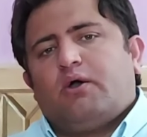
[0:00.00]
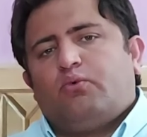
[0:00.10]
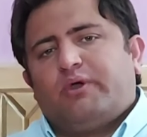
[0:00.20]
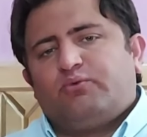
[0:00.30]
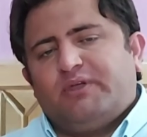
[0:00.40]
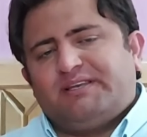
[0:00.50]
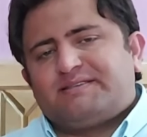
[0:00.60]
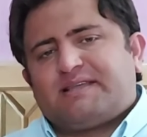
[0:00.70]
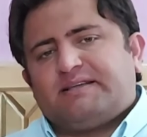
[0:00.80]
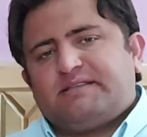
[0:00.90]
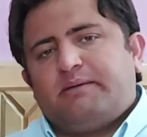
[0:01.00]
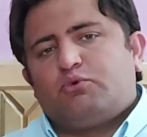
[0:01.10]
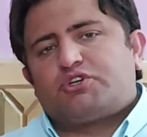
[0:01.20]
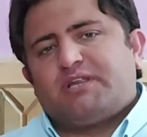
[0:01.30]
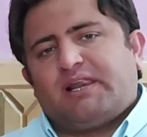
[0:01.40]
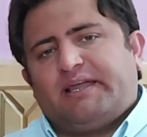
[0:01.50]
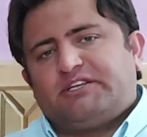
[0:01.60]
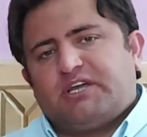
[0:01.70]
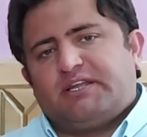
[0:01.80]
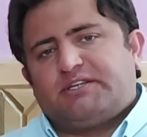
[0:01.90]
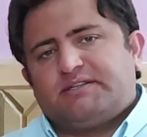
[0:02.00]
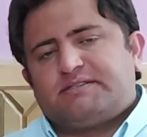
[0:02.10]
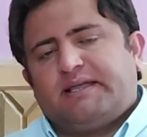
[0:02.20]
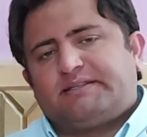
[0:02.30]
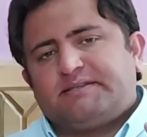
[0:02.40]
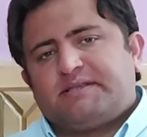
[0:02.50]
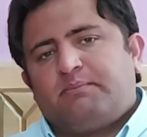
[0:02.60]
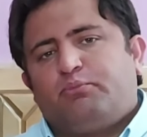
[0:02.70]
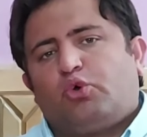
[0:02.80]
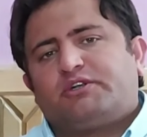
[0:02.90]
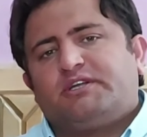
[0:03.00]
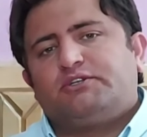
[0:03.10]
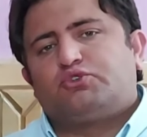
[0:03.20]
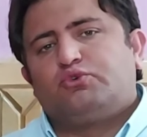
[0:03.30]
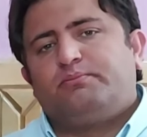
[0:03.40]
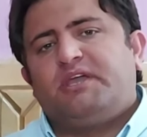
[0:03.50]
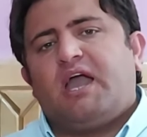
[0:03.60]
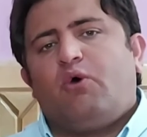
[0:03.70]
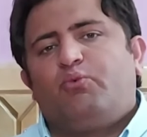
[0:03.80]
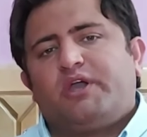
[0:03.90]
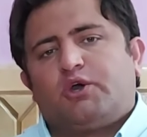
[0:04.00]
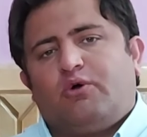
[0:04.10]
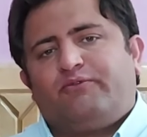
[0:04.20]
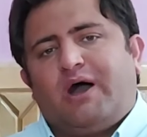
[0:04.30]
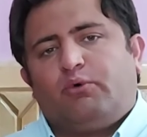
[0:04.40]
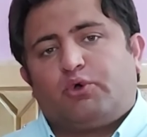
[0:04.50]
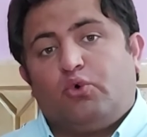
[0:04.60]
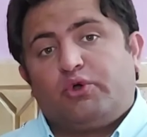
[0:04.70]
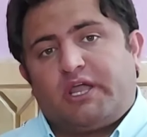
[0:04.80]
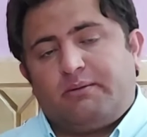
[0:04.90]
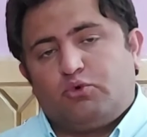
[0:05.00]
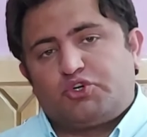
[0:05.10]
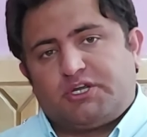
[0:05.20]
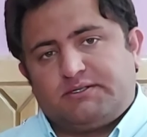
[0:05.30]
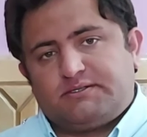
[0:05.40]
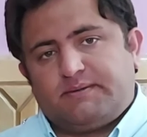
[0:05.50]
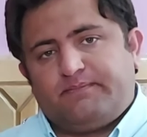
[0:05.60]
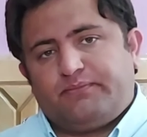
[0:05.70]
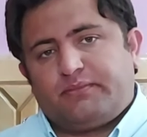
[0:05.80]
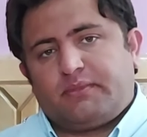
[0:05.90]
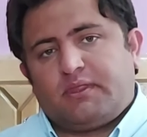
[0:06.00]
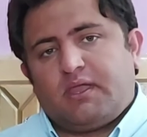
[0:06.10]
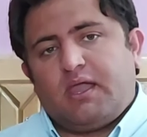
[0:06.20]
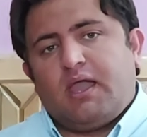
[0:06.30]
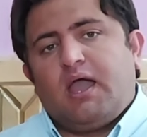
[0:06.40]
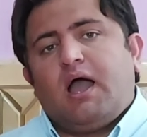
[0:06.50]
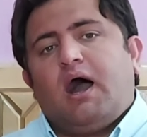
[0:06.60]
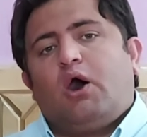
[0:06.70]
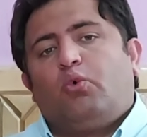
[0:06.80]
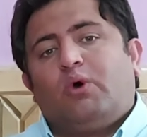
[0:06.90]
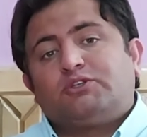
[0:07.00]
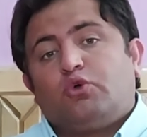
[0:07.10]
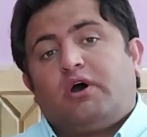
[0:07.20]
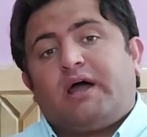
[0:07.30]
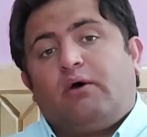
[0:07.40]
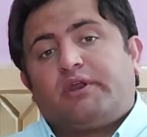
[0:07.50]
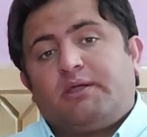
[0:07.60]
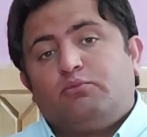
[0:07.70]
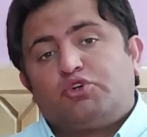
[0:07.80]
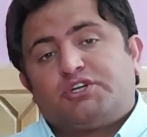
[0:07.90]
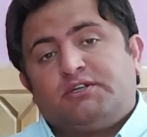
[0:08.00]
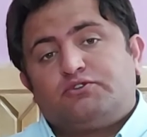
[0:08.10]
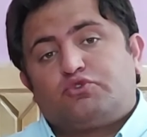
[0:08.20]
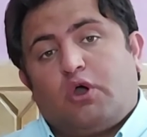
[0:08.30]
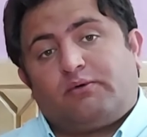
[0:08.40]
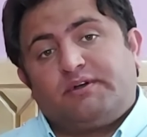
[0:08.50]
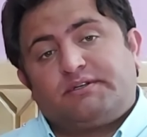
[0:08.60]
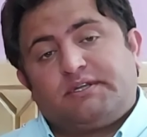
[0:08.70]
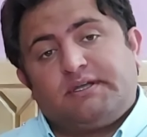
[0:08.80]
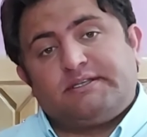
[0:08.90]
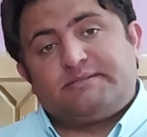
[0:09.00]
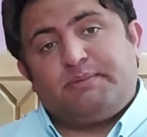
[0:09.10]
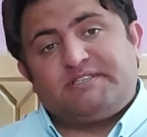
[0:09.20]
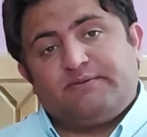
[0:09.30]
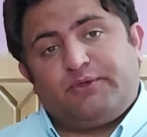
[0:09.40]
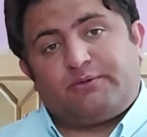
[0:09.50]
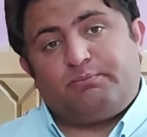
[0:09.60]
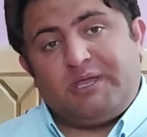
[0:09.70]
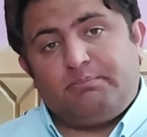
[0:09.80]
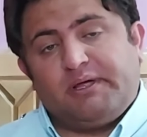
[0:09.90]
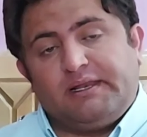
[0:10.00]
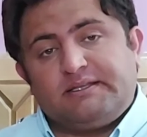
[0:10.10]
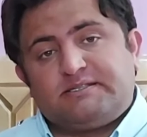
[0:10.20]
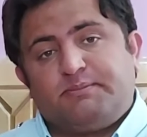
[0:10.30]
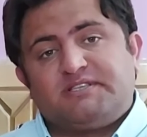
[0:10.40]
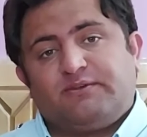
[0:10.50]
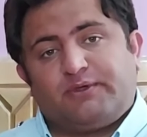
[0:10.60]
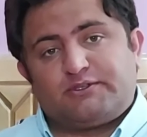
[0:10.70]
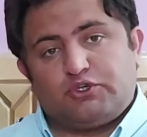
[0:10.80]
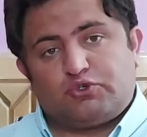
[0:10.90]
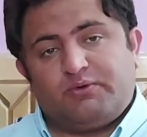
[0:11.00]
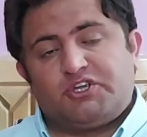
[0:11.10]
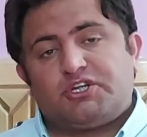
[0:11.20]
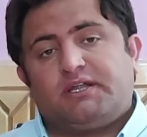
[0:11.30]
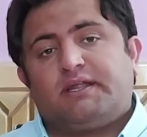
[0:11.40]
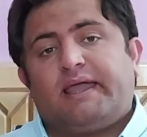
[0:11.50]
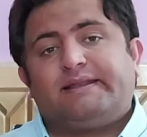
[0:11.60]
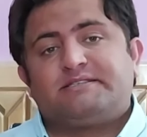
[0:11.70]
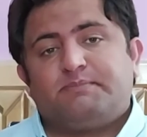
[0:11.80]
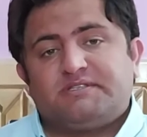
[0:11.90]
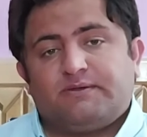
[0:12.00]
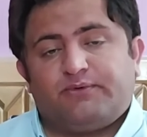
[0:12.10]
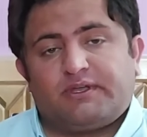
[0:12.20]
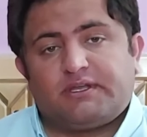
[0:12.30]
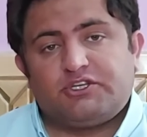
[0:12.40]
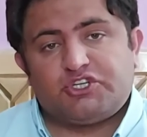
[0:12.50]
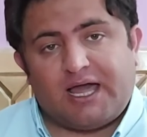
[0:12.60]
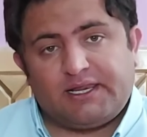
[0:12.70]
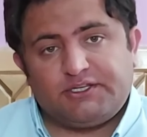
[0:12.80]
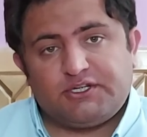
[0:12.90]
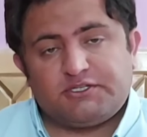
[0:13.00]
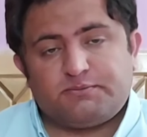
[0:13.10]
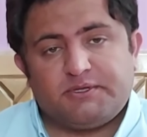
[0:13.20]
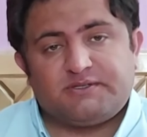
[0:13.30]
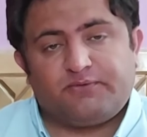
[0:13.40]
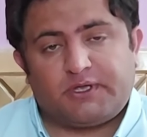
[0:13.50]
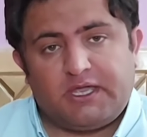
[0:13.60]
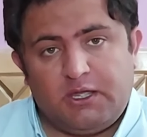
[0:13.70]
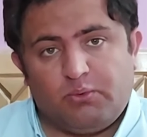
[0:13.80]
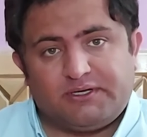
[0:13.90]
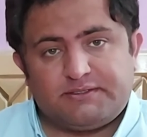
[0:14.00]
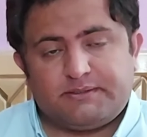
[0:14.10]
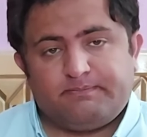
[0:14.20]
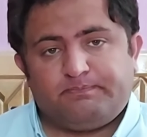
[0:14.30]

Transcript: When we discuss emotional intelligence, it is important to be aware of our own emotions. What are our emotions toward specific people, specific situation, and specific challenges, specific events?